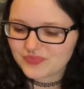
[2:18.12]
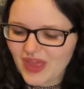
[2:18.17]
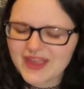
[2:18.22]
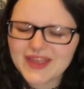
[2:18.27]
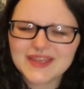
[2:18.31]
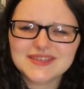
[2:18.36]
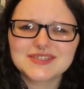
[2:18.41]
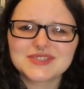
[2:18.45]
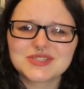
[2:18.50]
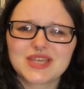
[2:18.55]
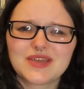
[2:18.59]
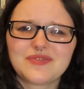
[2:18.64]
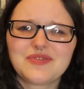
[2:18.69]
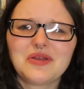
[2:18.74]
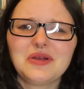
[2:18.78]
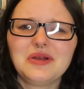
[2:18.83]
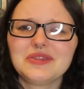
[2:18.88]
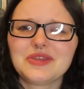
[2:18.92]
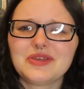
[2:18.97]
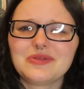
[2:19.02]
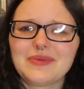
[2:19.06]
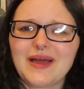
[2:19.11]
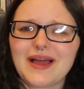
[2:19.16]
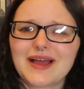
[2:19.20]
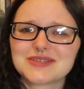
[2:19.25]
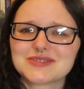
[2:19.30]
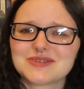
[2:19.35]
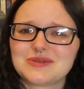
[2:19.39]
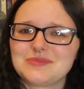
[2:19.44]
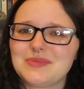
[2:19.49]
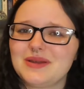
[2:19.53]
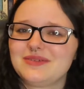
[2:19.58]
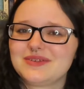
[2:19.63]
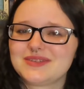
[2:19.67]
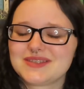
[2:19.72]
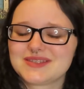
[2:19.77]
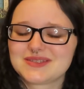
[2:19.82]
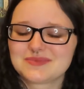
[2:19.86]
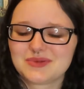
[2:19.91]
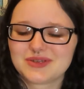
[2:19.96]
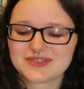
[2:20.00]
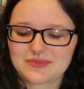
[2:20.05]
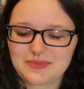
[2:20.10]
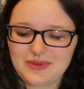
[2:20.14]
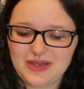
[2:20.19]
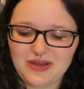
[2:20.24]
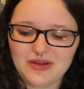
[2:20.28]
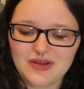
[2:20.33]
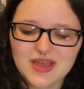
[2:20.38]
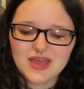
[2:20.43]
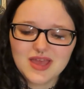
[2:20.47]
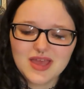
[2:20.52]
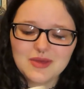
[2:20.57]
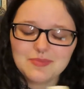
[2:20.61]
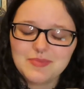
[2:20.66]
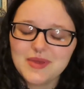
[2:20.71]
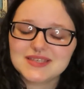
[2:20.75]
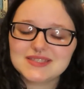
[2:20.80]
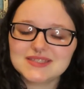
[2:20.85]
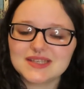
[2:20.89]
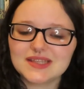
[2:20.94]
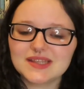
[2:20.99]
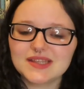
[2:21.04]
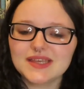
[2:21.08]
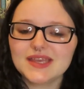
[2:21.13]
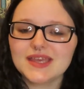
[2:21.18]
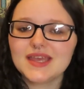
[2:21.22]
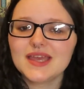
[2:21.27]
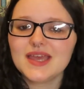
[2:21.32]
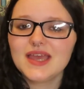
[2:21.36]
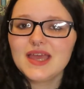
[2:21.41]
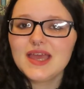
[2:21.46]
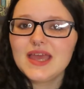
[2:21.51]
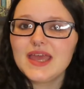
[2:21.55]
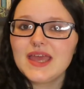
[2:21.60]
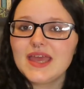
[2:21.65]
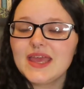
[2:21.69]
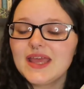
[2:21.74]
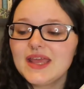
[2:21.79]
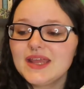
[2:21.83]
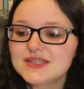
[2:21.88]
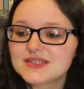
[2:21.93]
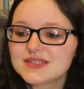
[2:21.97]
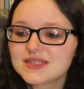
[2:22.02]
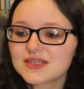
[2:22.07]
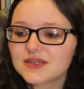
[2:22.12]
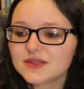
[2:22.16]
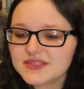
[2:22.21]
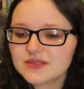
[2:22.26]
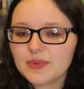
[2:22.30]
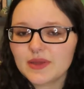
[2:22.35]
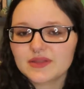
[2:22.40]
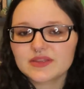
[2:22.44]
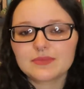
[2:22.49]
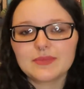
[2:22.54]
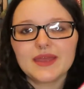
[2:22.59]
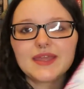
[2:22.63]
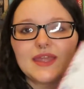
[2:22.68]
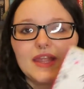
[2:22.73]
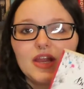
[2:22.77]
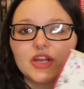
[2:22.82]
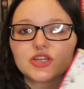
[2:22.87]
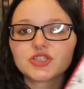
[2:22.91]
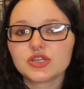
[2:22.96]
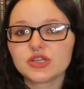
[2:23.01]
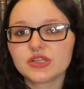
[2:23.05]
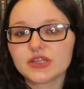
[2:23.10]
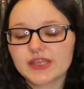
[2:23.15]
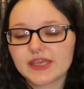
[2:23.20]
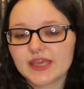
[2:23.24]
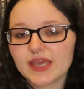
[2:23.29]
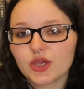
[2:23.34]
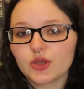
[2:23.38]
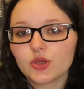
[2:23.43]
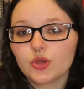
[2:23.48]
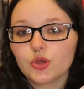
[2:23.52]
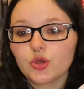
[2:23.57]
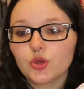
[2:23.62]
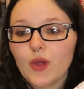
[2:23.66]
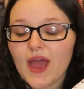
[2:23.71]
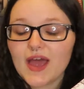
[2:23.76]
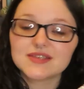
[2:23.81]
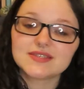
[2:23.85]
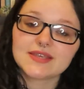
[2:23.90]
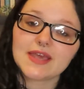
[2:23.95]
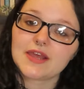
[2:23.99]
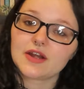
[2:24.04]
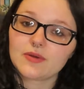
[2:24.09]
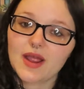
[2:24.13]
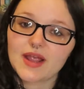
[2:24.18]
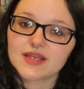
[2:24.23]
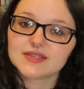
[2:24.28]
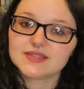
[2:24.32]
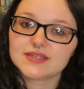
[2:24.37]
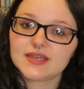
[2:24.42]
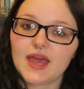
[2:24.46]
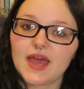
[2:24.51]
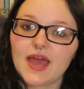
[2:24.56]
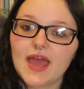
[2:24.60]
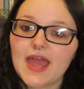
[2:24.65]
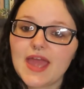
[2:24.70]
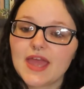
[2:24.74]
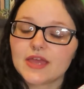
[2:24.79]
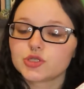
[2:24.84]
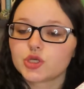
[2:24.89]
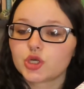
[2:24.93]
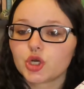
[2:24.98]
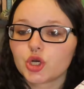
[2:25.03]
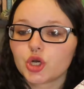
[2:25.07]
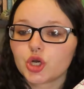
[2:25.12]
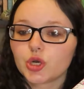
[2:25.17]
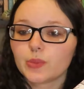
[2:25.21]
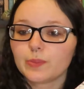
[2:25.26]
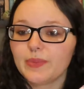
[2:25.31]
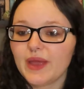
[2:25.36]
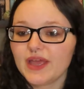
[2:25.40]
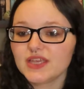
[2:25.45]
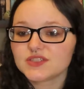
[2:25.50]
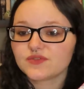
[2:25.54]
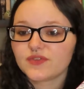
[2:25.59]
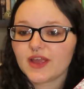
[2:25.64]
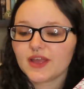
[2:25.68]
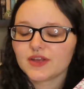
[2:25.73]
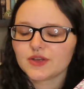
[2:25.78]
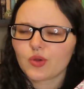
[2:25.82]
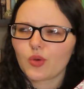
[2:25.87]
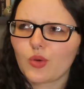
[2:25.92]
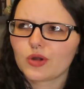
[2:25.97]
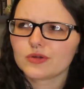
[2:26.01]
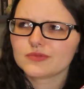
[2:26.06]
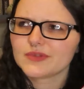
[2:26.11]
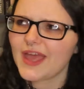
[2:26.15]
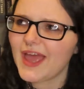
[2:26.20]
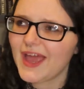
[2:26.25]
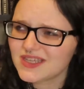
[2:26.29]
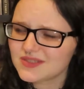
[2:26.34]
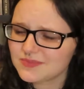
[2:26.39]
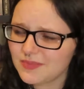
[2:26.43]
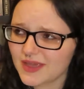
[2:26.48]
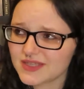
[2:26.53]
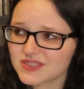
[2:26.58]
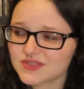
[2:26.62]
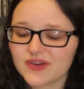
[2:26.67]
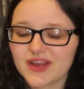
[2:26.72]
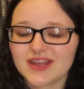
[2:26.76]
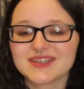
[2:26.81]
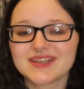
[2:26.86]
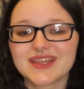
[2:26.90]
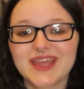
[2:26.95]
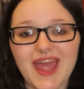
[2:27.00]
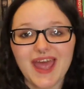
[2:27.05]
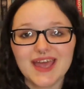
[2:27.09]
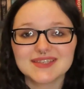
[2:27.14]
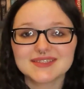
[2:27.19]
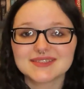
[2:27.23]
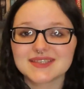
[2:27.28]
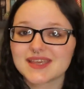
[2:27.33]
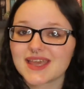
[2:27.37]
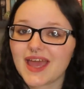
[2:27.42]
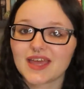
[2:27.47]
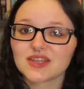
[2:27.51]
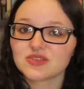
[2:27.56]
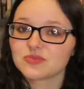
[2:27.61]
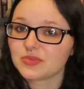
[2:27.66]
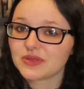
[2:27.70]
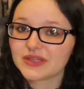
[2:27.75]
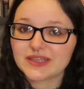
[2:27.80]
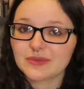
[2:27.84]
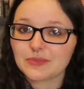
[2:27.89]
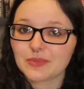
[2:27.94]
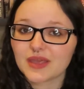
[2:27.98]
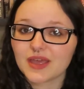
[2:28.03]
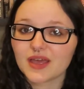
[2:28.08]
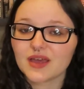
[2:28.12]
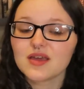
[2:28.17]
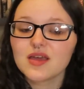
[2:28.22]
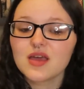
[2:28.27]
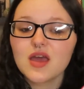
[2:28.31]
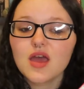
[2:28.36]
I guess I should give you a little backstory about what this book is about. Basically, it's about the main character, Leah, who has anorexia, and her best friend, or ex-best friend, Cassie, has bulimia.